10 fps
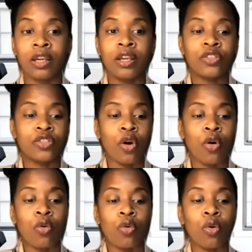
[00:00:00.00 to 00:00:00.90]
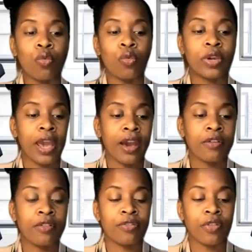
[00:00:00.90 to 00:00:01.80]
So we
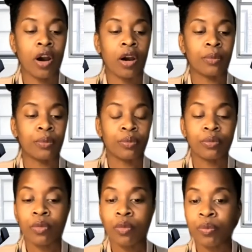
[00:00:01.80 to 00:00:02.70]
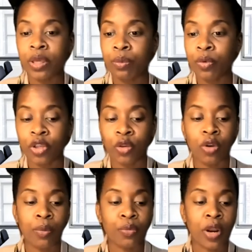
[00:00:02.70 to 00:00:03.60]
have people queued
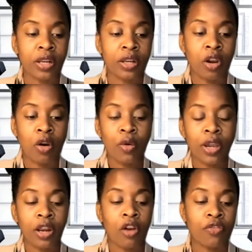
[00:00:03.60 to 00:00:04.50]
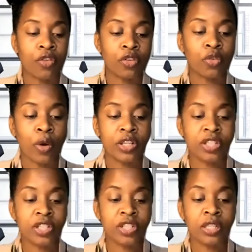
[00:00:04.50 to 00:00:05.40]
up, ready to go. And our first
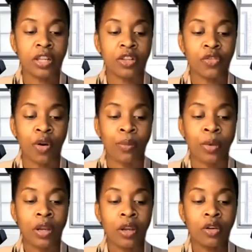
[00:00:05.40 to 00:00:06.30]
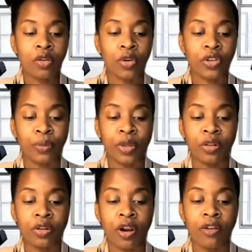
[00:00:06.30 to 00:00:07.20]
question is from Chris
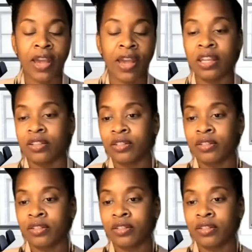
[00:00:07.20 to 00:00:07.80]
Miller of ACCE.